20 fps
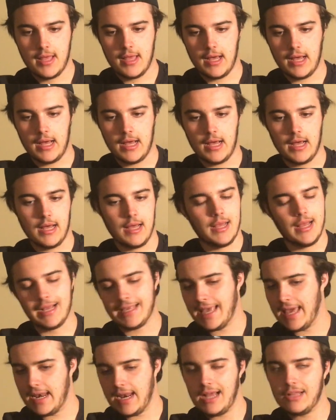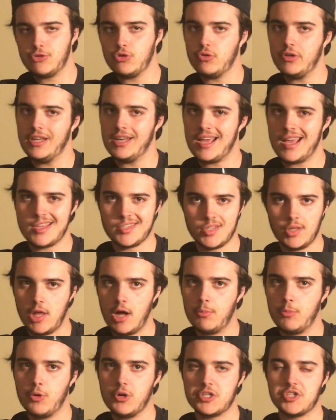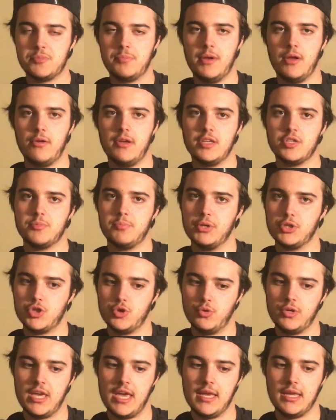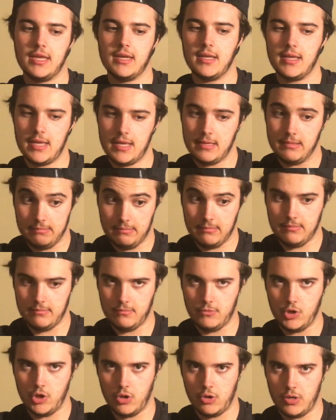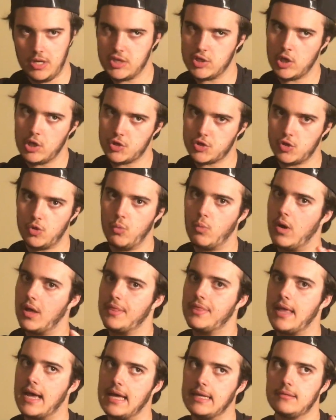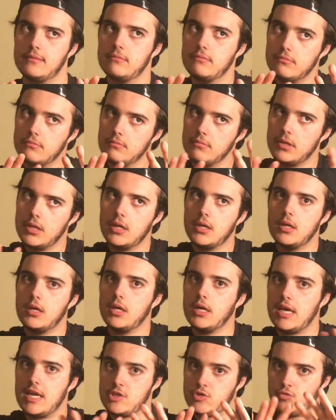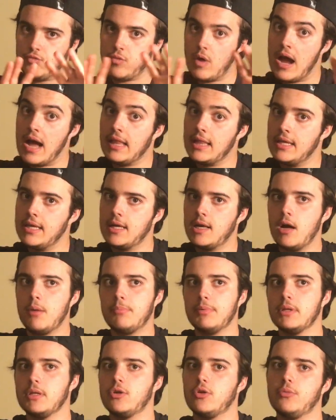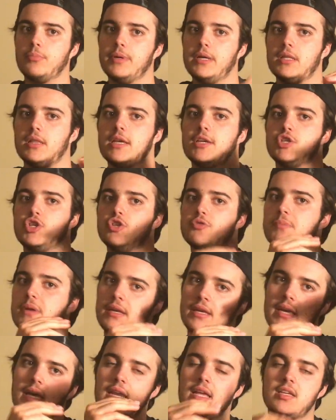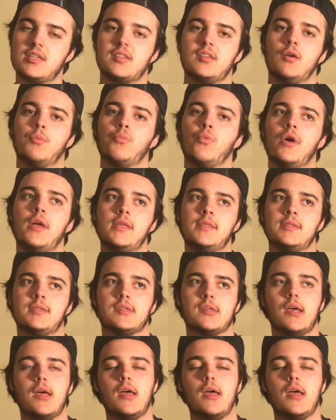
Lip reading: Again, Antonina has a lot more experience, but Chookagian, is also one that is rallying up a little bit. Like, she's been getting some wins